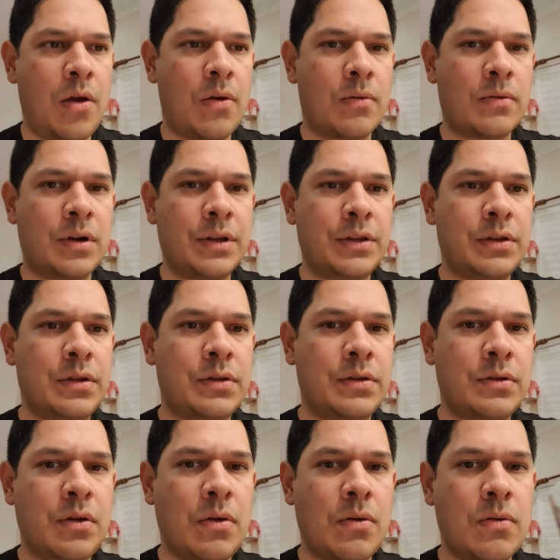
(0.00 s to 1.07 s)
All right,
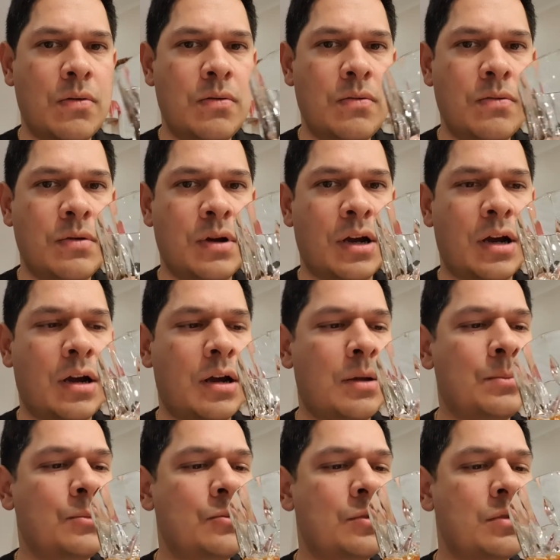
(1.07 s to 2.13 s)
so
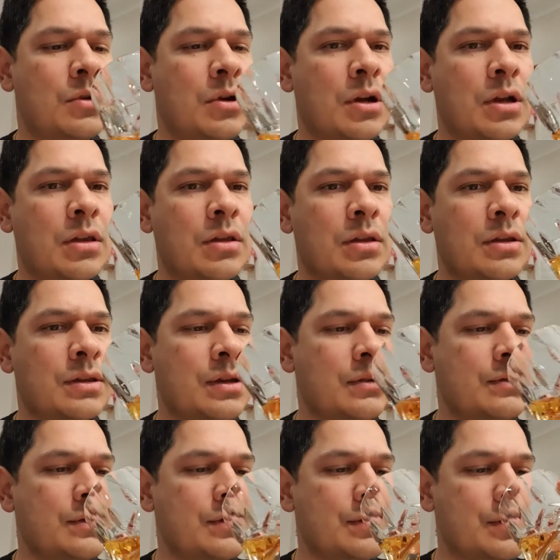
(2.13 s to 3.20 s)
I'm trying this
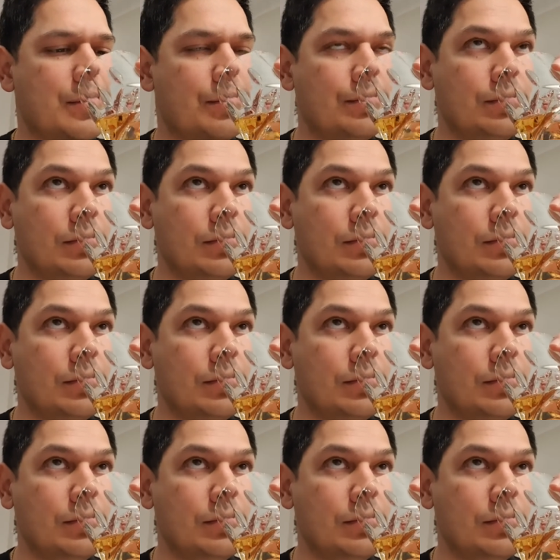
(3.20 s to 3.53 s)
out. Let's see.